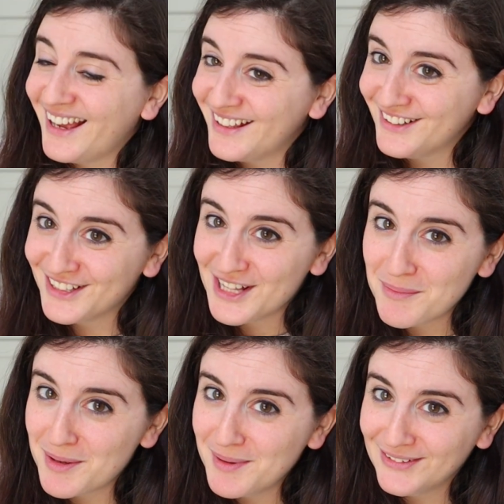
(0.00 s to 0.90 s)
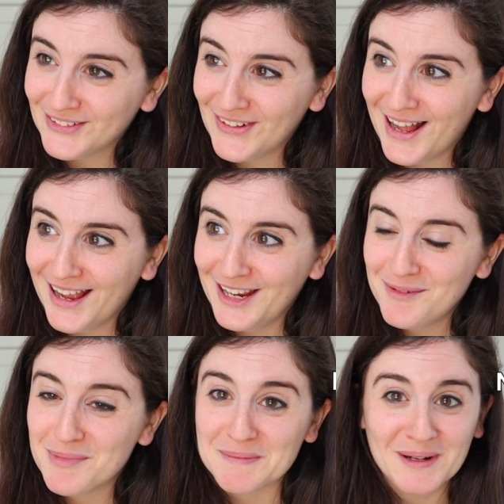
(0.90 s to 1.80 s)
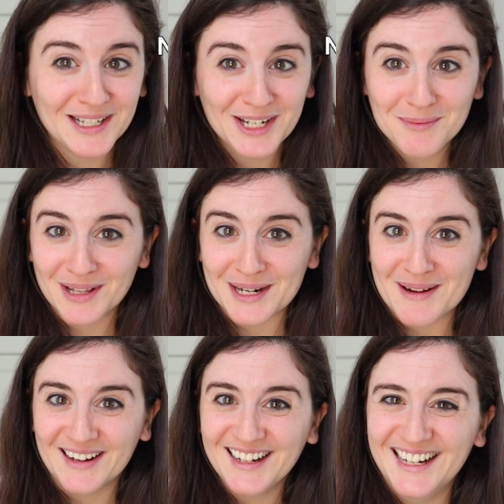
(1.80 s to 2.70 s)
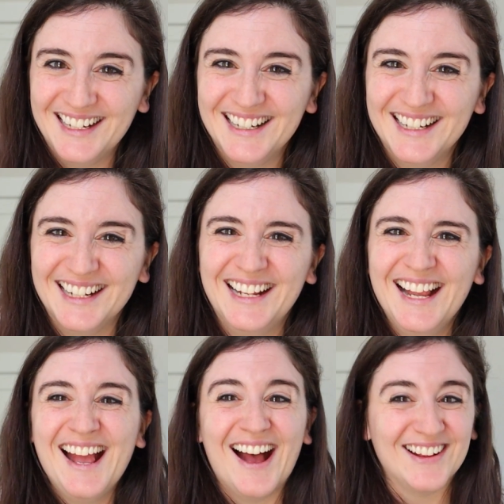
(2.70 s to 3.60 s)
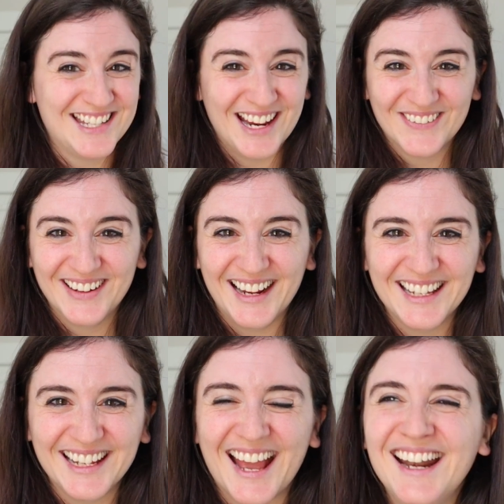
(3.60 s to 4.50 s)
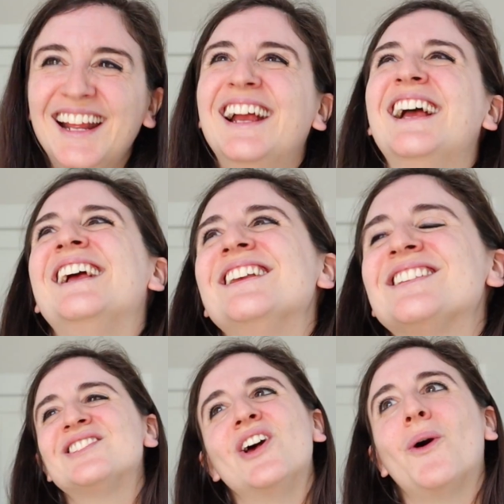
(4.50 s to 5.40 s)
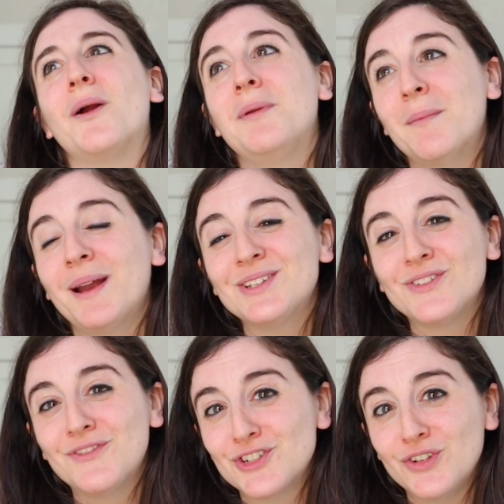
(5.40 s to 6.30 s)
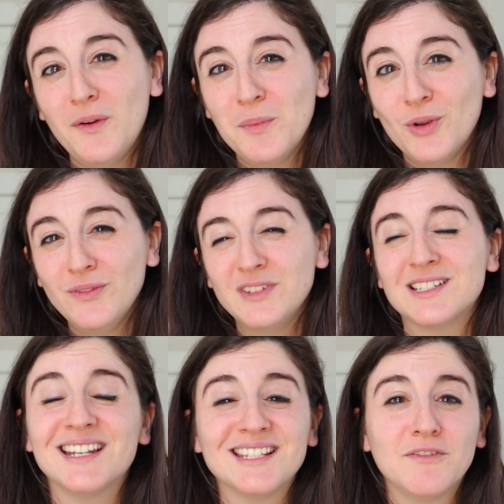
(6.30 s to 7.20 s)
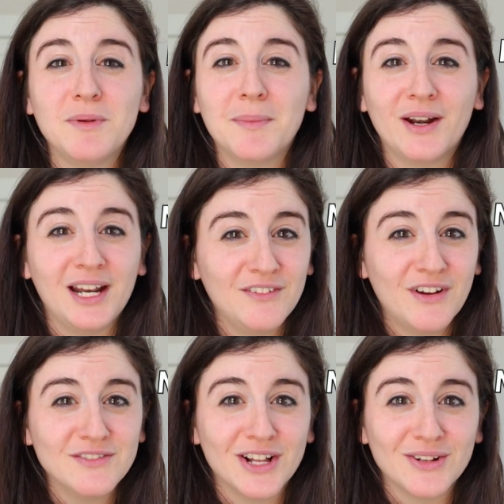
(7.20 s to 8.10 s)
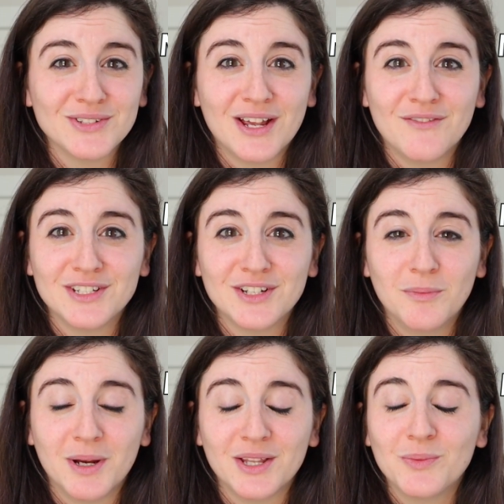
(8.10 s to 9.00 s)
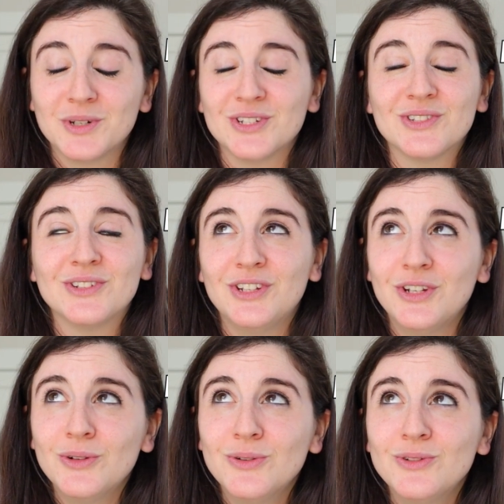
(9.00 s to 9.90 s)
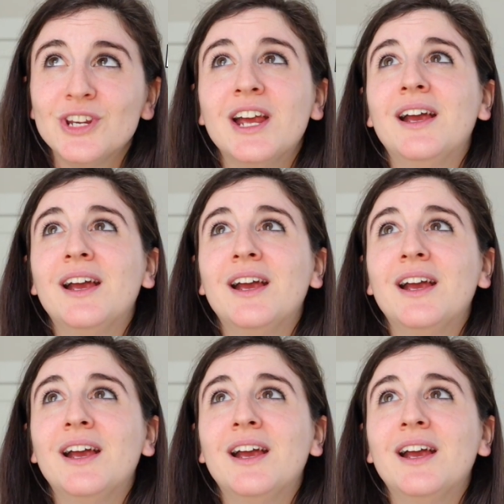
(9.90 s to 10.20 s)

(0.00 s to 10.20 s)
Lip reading: I think that may be a little high, but I'm not gonna complain about it. I'll take what I can get. So our PMI is officially removed. It's gonna save me about $85 every single month, which is huge.